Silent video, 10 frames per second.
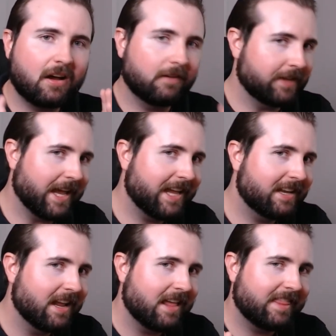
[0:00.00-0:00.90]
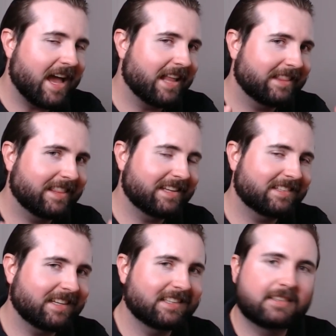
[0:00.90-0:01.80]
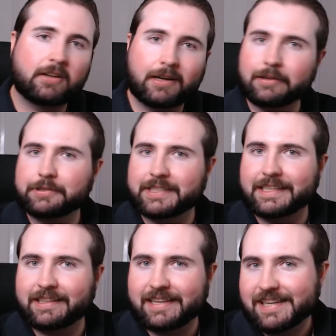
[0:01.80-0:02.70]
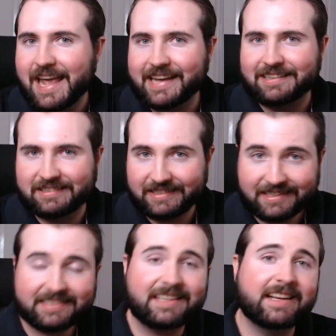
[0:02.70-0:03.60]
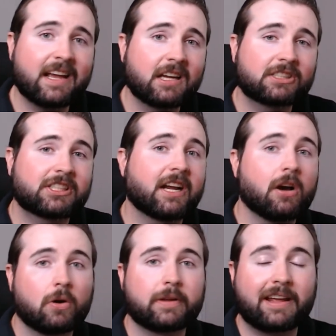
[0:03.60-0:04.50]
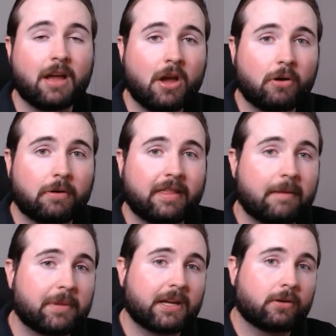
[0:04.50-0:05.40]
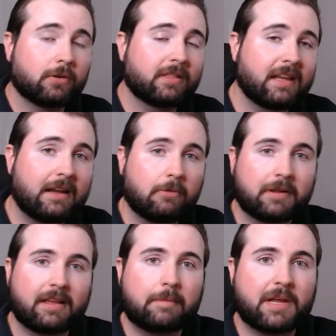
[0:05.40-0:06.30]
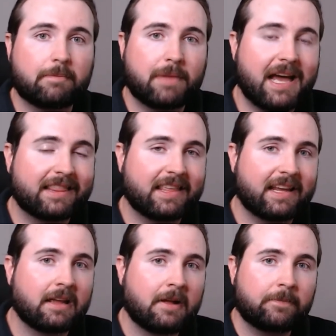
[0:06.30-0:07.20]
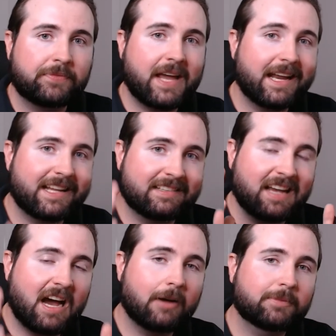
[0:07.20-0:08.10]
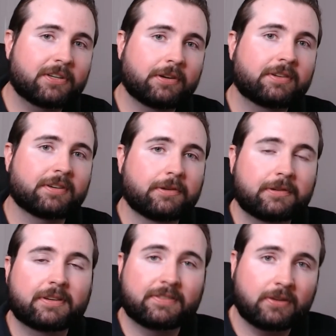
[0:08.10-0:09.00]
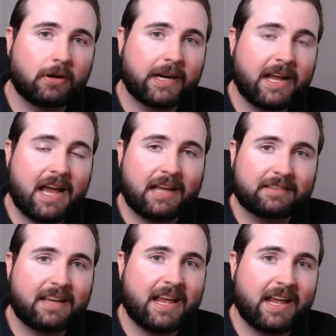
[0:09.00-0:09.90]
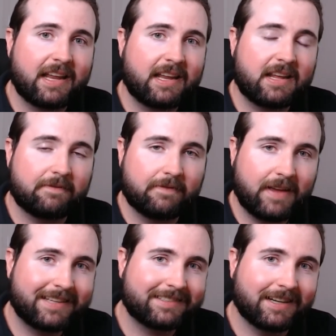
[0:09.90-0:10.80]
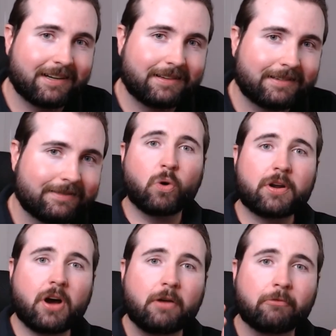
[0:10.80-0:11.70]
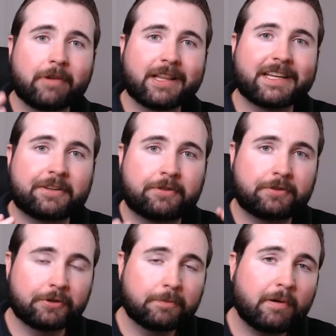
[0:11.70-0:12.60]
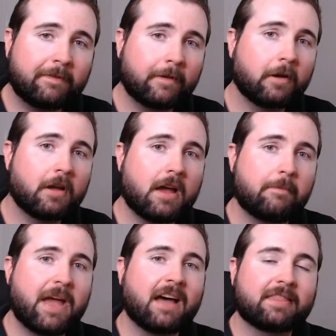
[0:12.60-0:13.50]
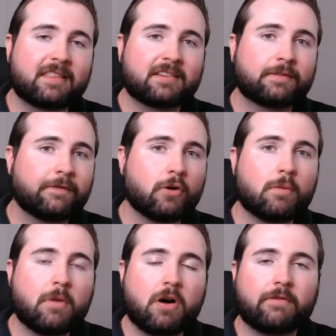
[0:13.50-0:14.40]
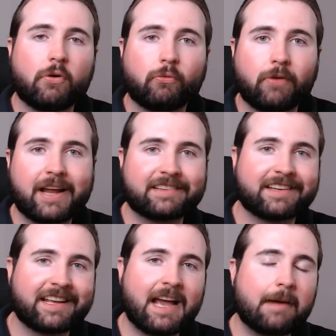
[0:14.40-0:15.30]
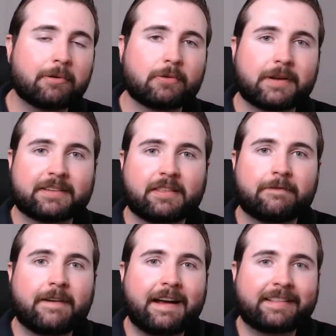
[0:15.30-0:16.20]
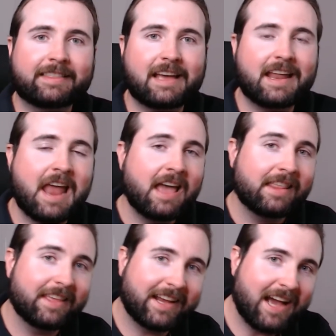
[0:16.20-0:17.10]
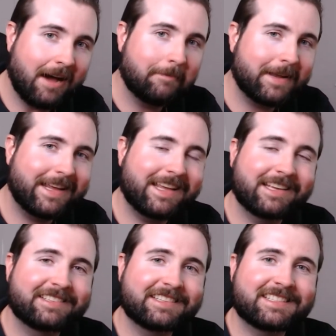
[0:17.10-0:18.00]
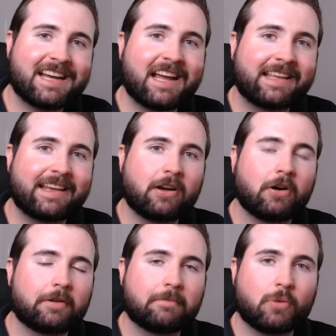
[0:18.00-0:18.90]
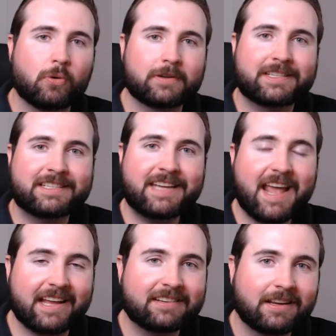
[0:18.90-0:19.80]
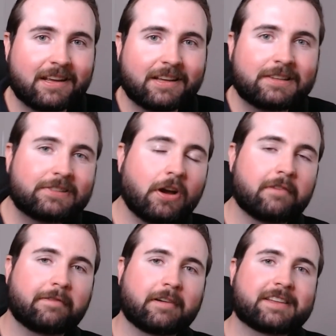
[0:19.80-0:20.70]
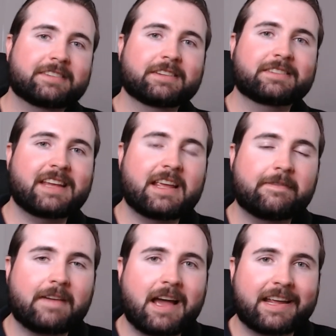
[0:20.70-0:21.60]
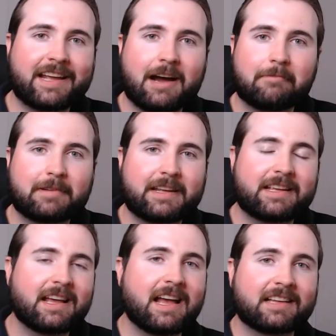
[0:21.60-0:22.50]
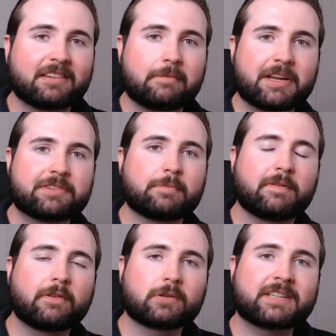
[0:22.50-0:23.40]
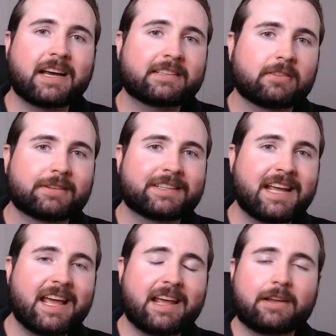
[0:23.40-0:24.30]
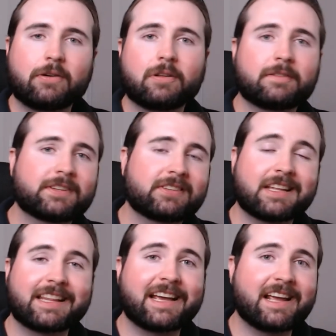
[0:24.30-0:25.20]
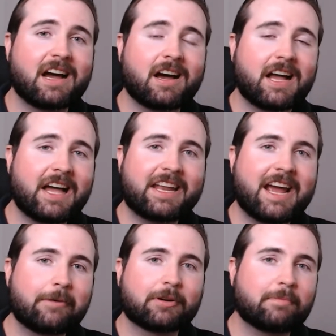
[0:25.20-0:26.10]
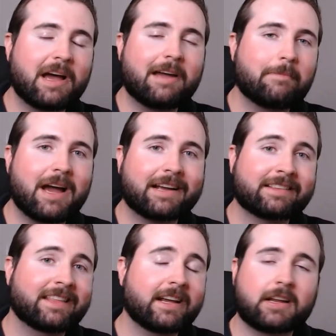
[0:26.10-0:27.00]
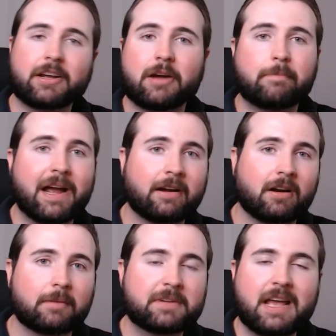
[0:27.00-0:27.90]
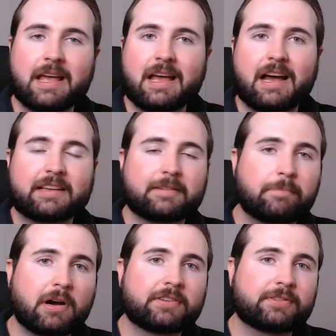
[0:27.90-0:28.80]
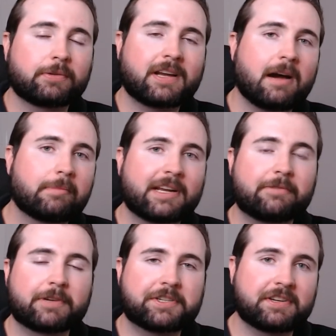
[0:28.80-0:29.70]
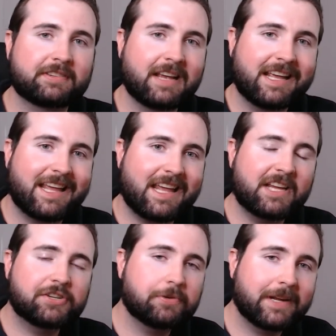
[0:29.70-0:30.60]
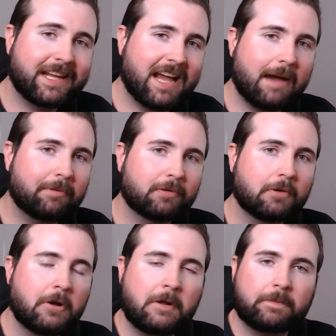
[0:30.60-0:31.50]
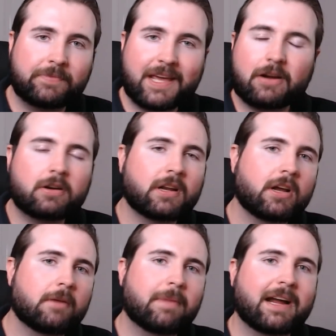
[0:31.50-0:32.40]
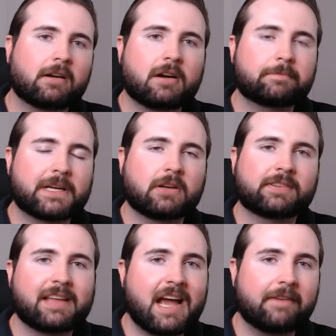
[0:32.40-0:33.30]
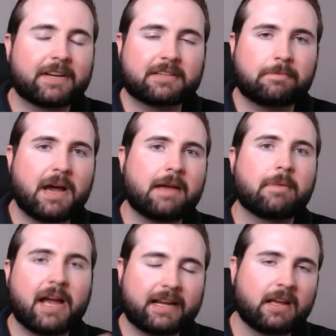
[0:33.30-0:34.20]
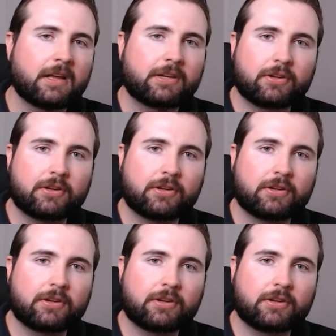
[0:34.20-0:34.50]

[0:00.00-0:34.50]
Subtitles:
of your head that this is diluting the existing shareholding, whether that be a good thing, whether that be a bad thing. That is up to you to decide as an investor. What I really do prefer about this form of raising capital is the fact that the company isn't taking on more debt. So for instance, if a company, as I mentioned before, takes on debt and all of a sudden they are unable to pay it back, they're going to go bankrupt. As opposed to a company which is issuing capital, they're not going to go bankrupt because they're having to pay back